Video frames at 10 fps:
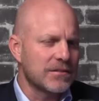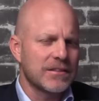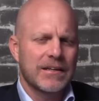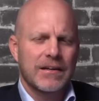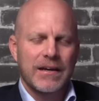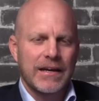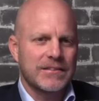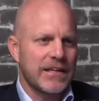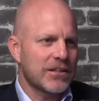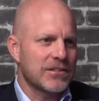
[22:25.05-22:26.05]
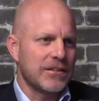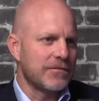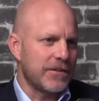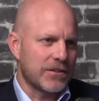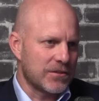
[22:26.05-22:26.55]
It's actually
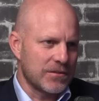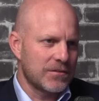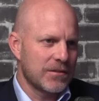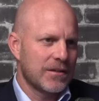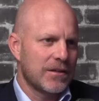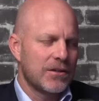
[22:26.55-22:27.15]
infectious.